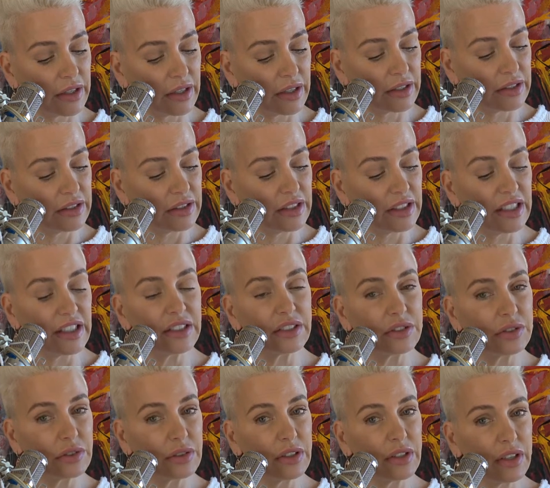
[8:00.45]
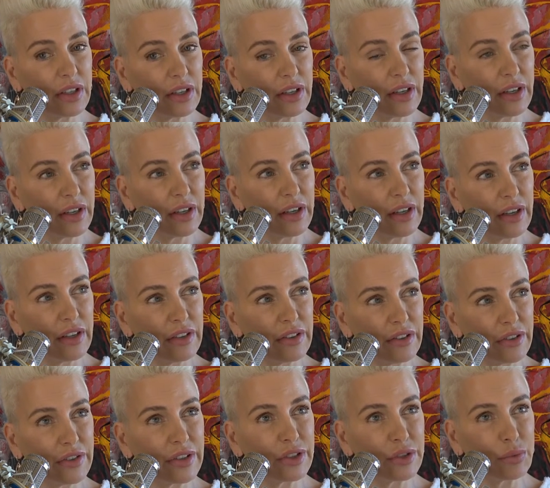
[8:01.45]
At least
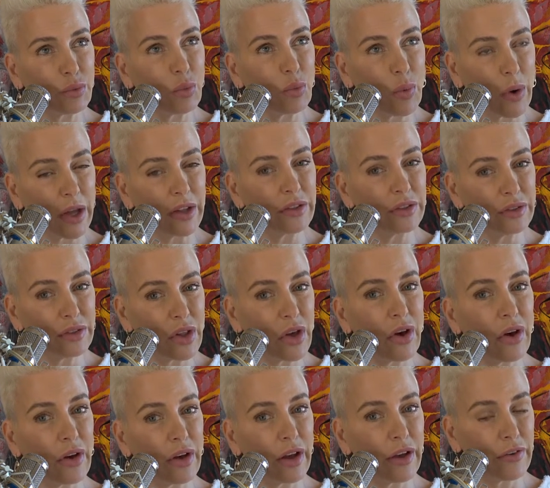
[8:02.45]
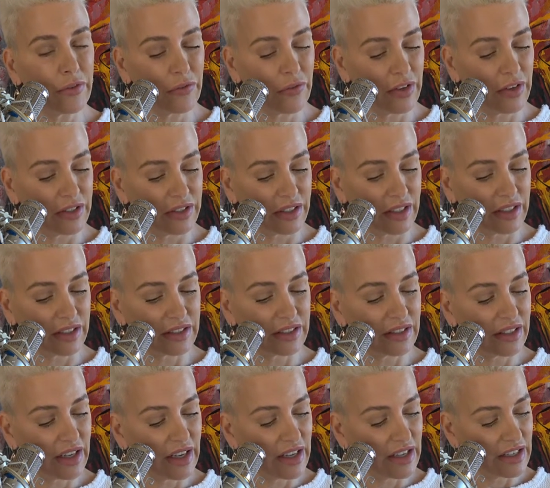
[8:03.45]
there is one law of
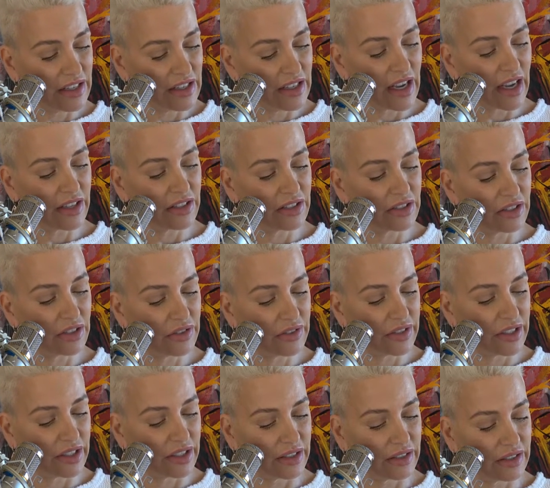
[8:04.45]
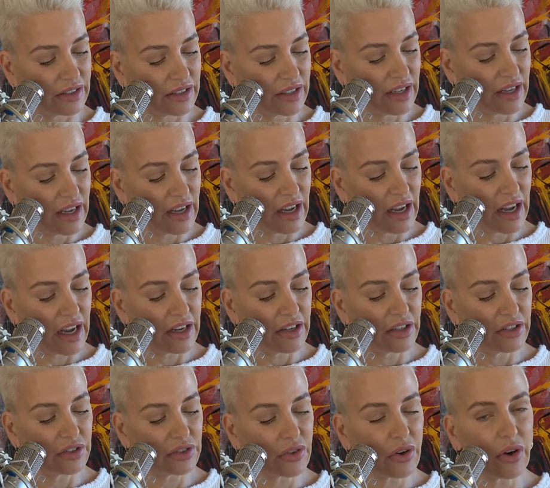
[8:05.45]
physics. Yes, there is. And
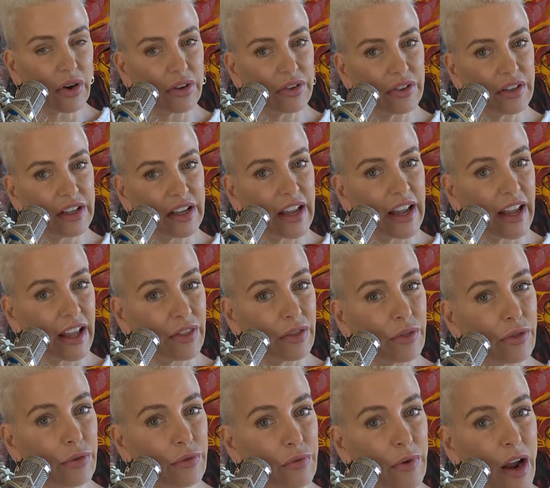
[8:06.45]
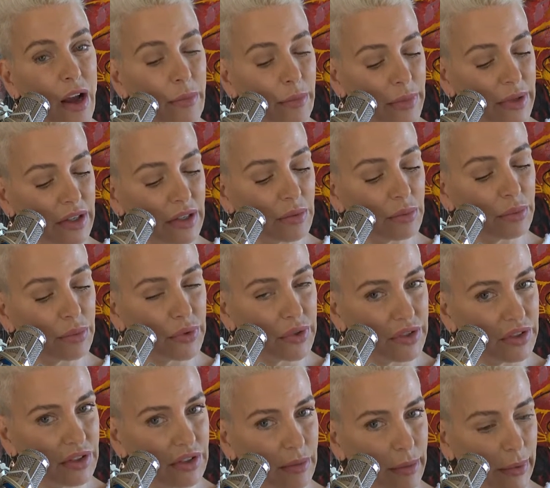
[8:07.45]
it's called the anthropic
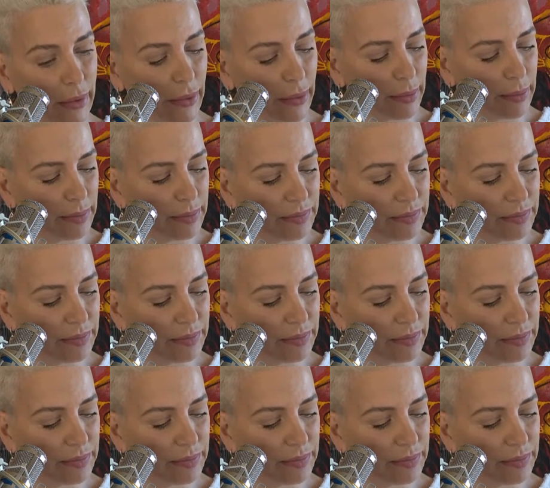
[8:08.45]
principle.